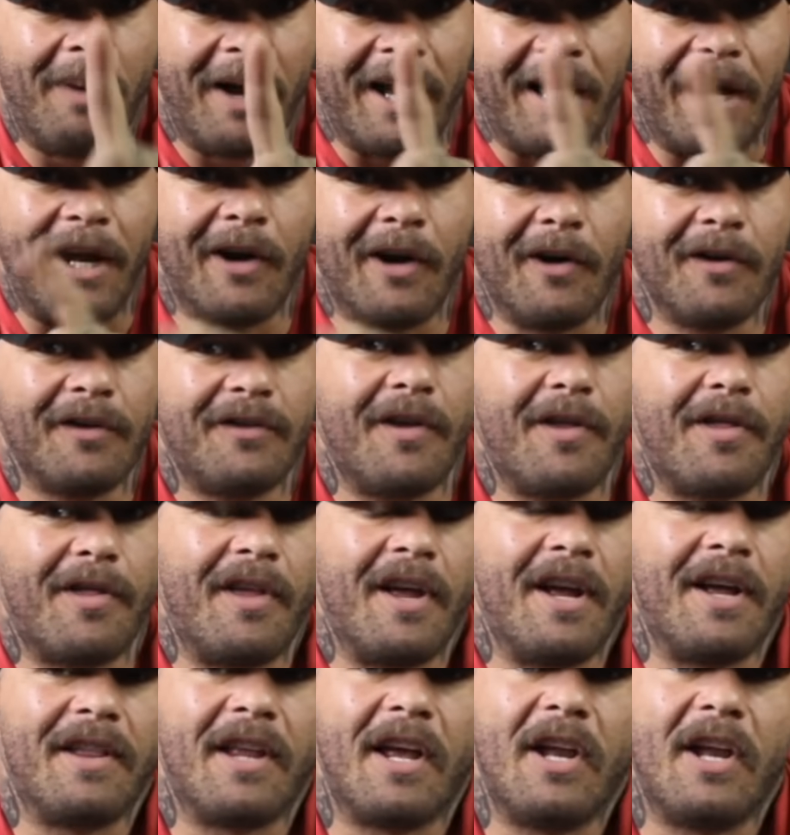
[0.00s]
But here's the
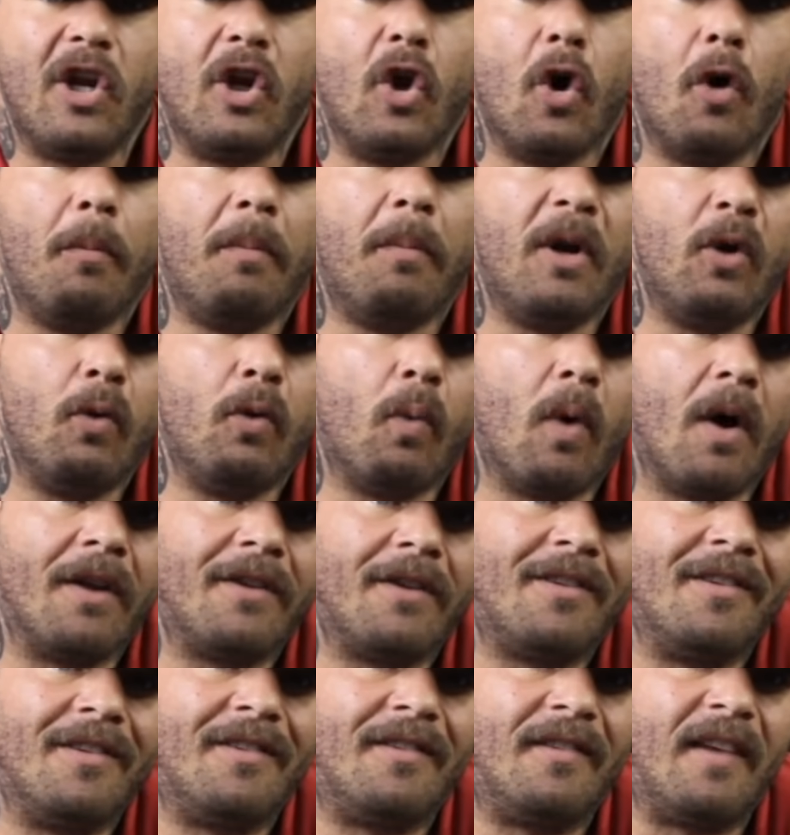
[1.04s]
thing that nobody
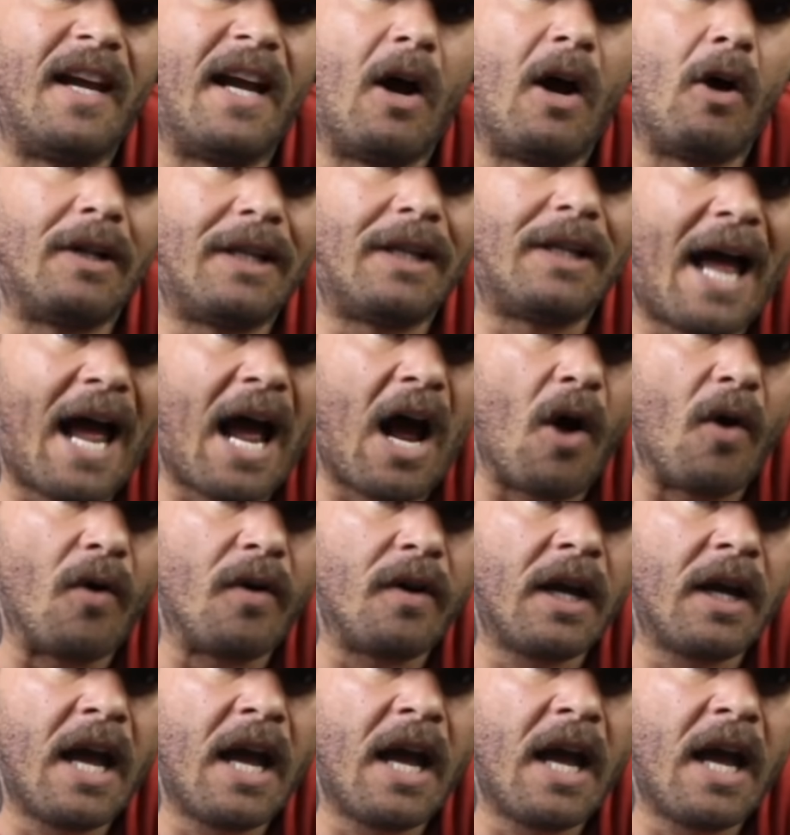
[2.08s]
wants to say out loud.